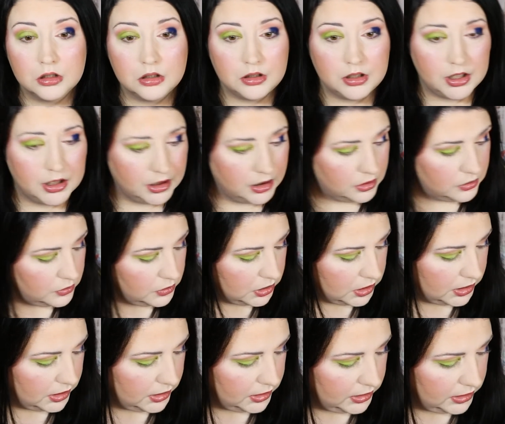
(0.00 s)
Now
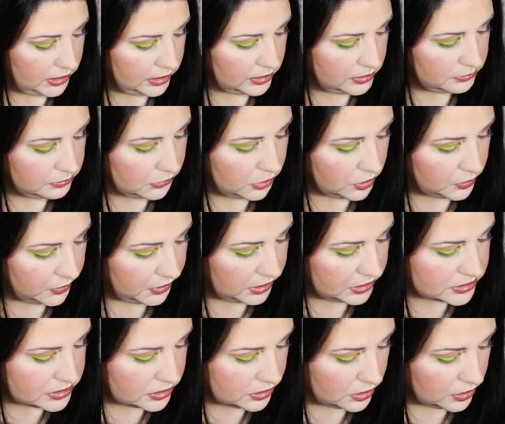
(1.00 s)
I am
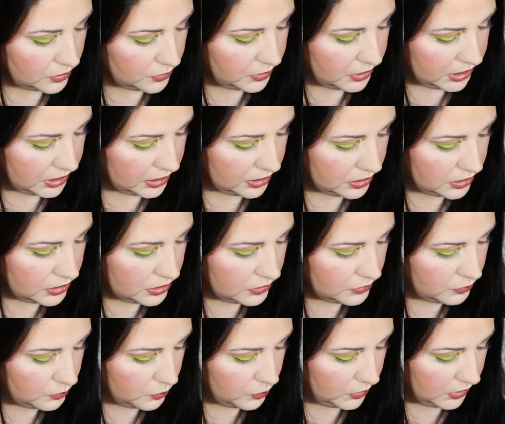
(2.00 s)
going to go in
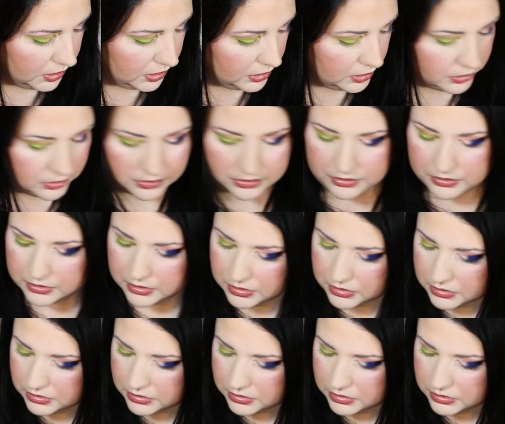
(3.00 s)
with